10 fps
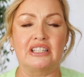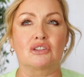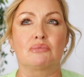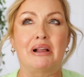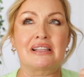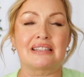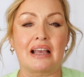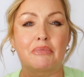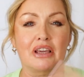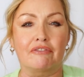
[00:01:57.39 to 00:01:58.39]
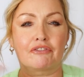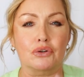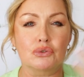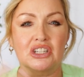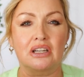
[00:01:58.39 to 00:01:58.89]
There's balsamic and
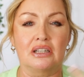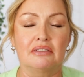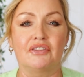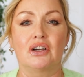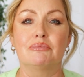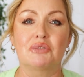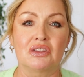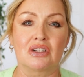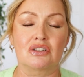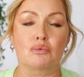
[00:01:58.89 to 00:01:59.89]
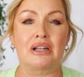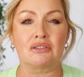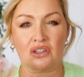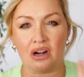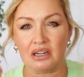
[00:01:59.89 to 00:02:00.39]
fruity kind of vibes in there as well.
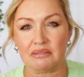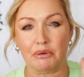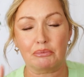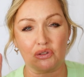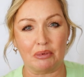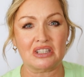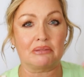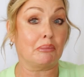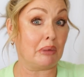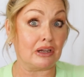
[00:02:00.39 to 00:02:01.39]
There's cardamom, which makes it a bit